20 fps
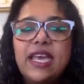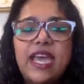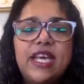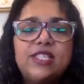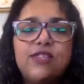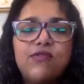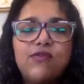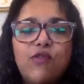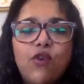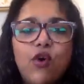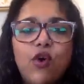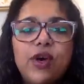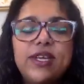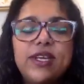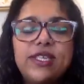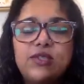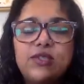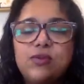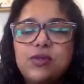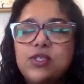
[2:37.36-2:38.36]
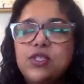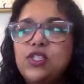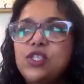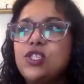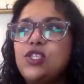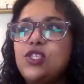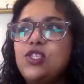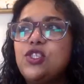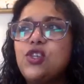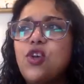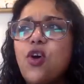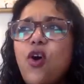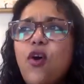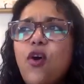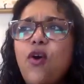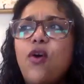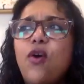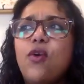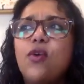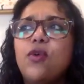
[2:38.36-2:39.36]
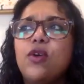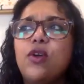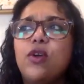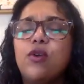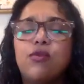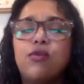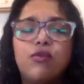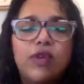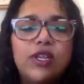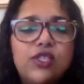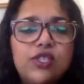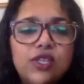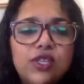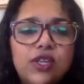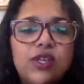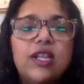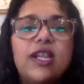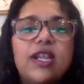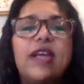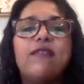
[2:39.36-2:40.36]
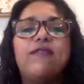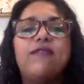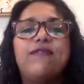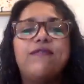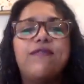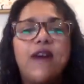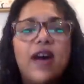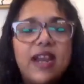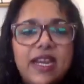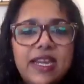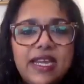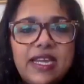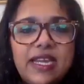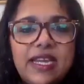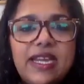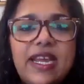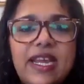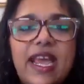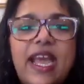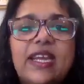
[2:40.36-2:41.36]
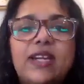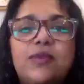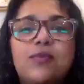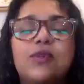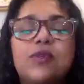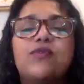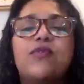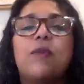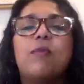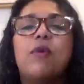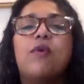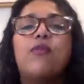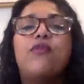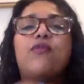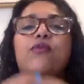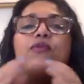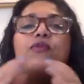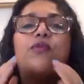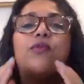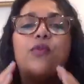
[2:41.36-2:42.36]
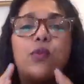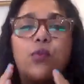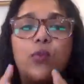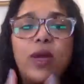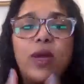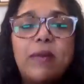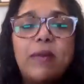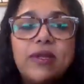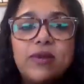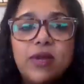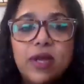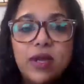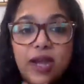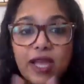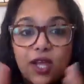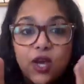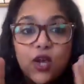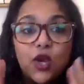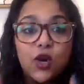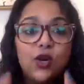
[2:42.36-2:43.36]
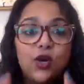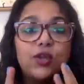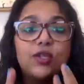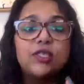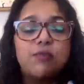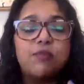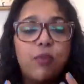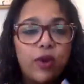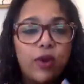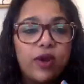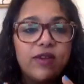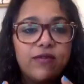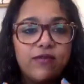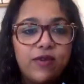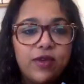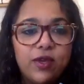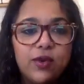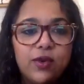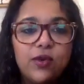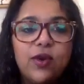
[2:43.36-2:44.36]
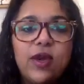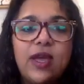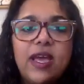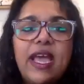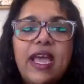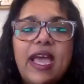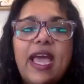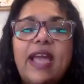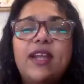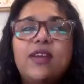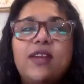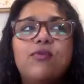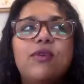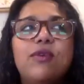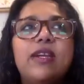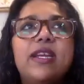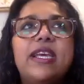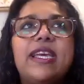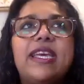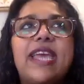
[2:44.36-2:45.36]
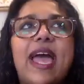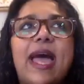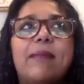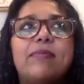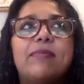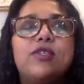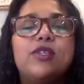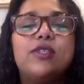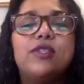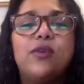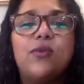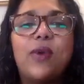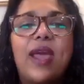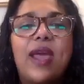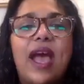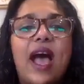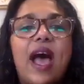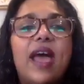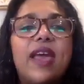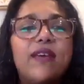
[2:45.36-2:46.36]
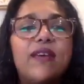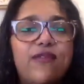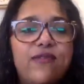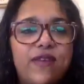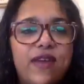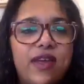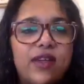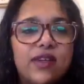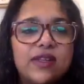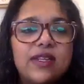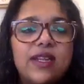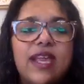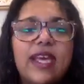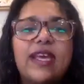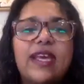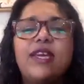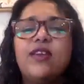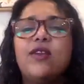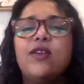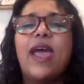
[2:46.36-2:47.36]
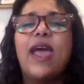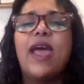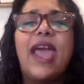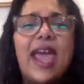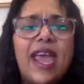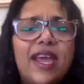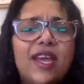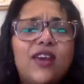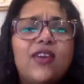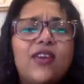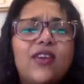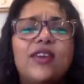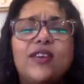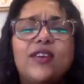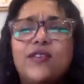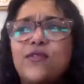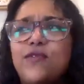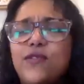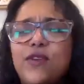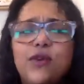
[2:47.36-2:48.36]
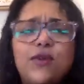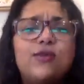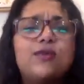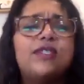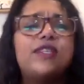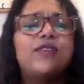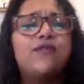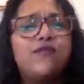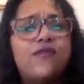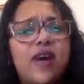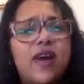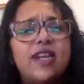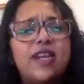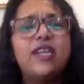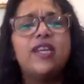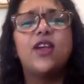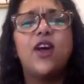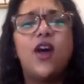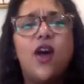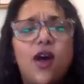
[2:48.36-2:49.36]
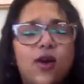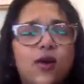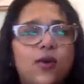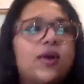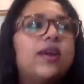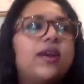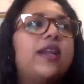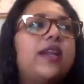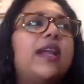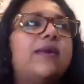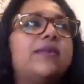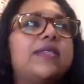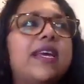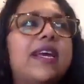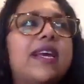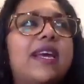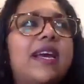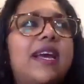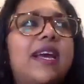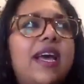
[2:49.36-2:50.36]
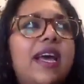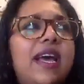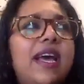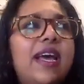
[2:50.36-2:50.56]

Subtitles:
Kay's voice was just so original and funny, and it was from a women, or like a girl's point of view, and it really captured the way I felt, like, angry and confused and funny and awkward. And I was like,